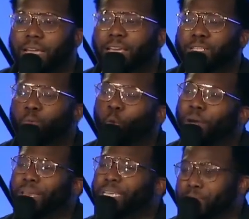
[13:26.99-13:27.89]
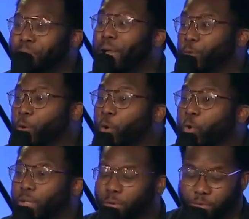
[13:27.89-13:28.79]
is what is my
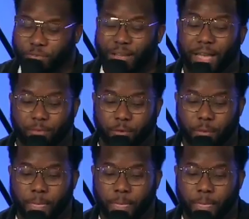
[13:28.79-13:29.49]
role in revival?